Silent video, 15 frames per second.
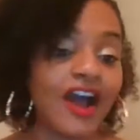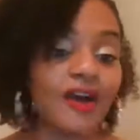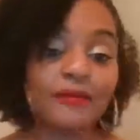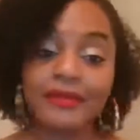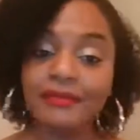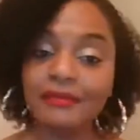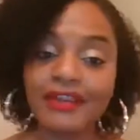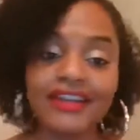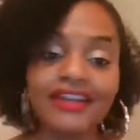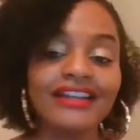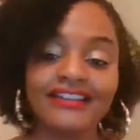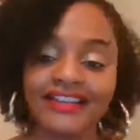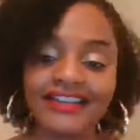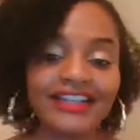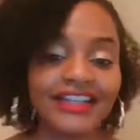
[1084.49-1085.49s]
I'll be mean
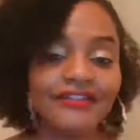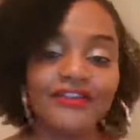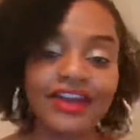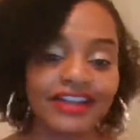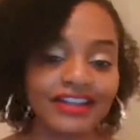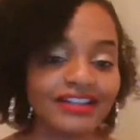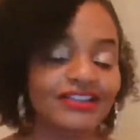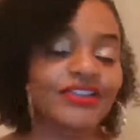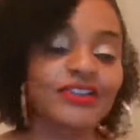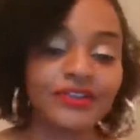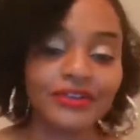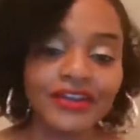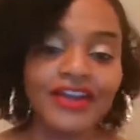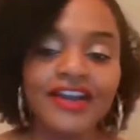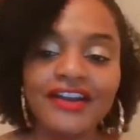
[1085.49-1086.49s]
and then get right into
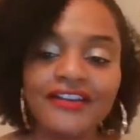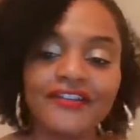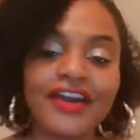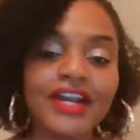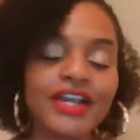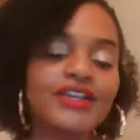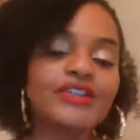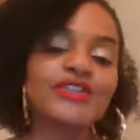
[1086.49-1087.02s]
you, right?